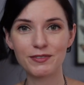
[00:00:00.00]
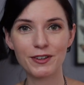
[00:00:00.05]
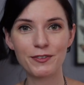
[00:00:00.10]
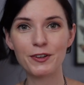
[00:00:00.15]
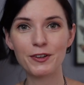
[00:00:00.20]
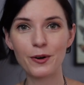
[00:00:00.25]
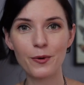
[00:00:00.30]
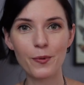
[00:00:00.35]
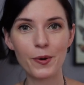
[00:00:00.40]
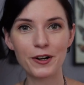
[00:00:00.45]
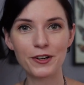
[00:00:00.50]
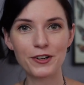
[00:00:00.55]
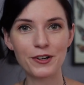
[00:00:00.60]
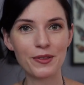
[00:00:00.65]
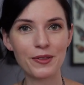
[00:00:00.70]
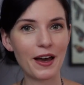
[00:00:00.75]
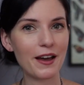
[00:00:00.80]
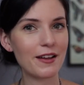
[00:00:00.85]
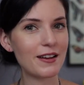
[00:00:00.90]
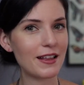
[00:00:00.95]
If you don't want to
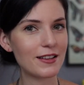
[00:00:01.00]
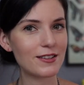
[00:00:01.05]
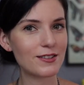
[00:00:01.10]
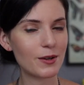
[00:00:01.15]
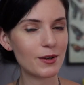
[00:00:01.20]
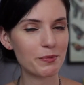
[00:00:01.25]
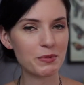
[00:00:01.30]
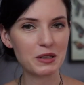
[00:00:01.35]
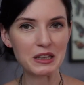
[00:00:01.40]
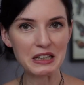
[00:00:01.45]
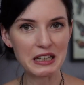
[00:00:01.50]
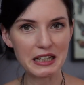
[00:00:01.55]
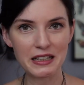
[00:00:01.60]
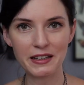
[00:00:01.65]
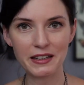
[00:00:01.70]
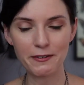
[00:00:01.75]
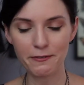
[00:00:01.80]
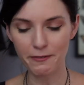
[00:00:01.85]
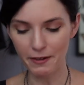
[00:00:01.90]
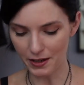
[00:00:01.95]
do that, that's
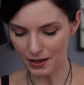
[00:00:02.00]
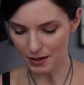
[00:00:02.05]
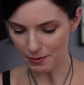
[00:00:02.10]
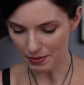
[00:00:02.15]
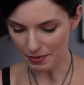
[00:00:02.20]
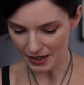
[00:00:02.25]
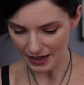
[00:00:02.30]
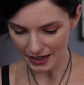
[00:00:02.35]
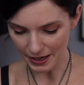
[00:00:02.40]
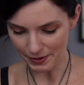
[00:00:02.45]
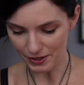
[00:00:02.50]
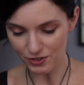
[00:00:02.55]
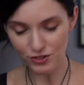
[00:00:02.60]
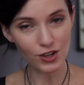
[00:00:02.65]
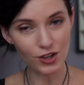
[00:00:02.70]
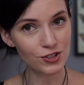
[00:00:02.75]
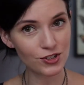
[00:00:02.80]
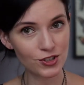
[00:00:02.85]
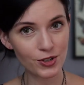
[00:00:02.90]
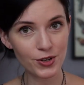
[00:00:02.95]
completely fine. But anyway,
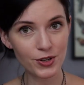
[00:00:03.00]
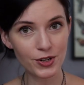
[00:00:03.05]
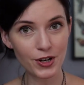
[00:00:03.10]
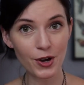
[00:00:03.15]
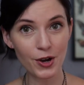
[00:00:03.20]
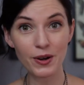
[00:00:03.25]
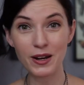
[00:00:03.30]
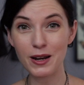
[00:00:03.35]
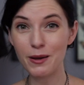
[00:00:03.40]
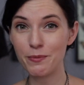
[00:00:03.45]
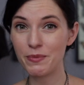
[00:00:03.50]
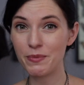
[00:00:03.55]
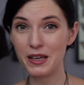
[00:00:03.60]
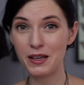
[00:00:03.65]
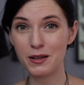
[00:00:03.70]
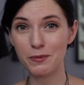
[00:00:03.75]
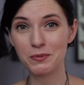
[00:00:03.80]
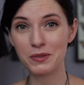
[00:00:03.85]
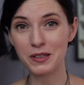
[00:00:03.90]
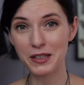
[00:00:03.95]
just so you know, and I'm
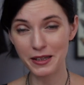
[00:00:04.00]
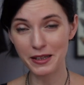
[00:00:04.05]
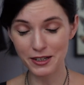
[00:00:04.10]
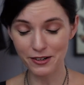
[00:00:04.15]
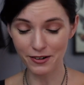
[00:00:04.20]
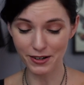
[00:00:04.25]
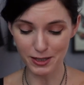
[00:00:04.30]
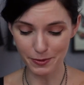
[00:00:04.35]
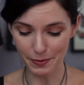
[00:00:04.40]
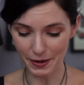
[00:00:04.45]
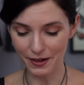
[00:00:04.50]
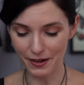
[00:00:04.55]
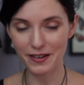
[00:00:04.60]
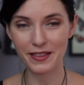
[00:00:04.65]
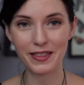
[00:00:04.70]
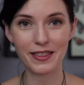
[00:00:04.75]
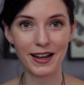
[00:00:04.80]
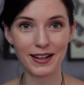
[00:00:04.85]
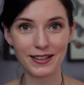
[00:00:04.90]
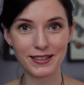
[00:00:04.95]
being completely
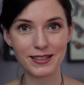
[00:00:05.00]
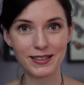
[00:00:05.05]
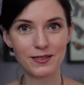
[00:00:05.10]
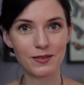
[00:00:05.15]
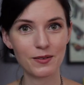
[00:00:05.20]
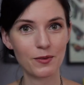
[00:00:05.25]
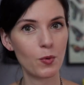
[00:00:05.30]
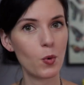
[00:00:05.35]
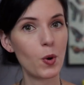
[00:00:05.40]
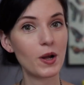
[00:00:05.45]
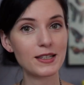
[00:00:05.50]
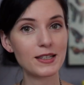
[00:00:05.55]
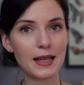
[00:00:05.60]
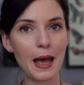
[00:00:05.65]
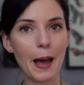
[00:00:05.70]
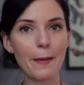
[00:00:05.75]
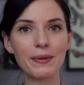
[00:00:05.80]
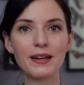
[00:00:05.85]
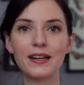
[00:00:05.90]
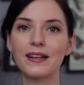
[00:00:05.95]
transparent, that's what's
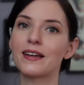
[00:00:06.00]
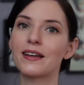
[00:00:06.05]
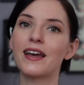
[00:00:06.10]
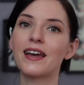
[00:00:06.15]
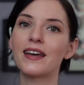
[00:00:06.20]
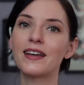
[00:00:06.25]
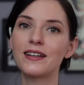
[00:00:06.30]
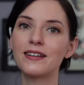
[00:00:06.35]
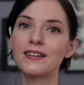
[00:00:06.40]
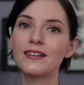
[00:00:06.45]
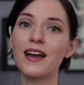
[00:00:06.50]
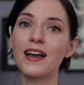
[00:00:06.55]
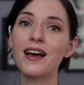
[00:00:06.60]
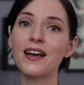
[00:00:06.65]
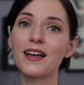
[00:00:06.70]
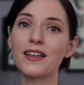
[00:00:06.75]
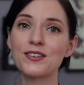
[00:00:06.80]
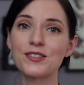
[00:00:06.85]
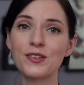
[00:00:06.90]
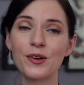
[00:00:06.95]
happening. happening. And
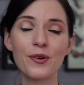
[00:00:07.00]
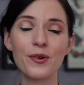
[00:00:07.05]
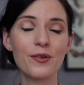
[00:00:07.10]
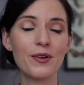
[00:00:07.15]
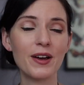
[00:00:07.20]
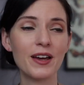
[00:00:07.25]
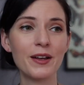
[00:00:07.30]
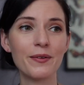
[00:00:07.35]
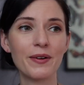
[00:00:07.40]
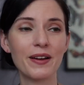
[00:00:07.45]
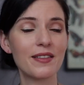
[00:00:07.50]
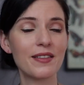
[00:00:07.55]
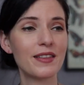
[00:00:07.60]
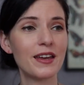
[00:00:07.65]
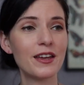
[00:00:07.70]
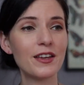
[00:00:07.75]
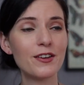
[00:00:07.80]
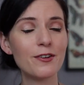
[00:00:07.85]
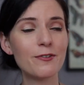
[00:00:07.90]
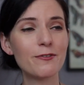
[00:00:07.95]
yeah, so anyway,
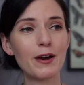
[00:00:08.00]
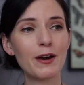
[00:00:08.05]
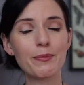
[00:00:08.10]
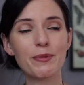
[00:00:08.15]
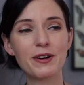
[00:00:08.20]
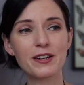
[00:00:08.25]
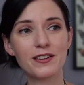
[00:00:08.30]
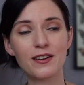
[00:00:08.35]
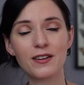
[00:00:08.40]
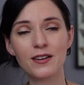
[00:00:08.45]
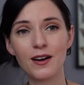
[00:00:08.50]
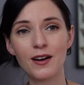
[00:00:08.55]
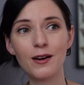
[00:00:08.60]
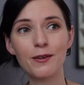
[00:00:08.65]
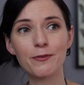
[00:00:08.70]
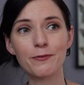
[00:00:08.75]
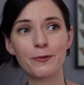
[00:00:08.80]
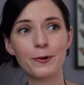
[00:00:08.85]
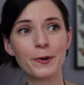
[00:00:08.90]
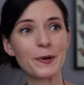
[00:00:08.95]
thank you
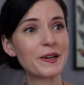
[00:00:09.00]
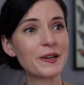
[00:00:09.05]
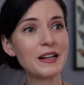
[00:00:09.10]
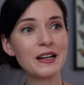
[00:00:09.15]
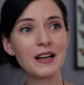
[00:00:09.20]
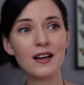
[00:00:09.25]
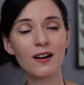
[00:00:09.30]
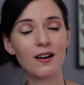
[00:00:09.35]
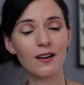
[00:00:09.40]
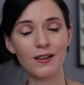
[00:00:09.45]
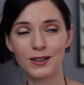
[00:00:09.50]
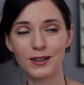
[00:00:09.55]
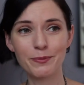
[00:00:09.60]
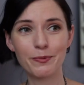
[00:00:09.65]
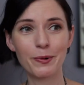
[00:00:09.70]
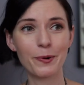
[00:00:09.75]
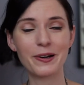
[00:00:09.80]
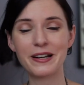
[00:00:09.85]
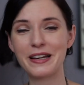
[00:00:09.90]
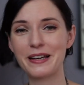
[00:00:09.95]
Fabric.com for
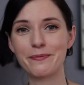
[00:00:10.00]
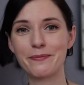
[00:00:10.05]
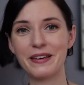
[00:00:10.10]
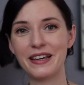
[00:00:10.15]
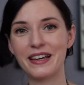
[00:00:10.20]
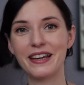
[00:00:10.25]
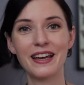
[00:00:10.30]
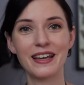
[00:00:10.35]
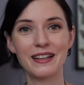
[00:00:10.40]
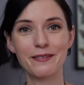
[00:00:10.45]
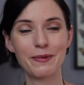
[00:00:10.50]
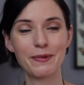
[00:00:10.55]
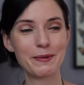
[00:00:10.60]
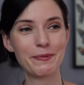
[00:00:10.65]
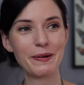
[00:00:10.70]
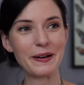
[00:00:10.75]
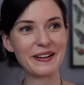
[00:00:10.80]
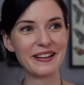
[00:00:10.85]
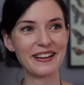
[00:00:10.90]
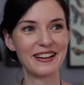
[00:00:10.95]
onboarding me and my
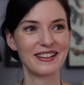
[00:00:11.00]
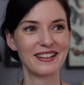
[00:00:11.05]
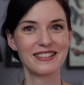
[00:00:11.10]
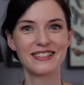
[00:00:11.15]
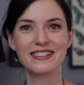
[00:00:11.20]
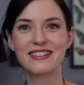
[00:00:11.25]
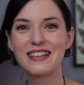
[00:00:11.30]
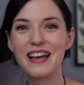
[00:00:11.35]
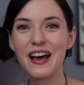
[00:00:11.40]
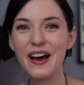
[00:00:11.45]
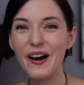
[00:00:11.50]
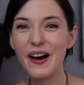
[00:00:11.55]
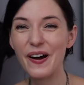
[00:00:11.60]
podcast.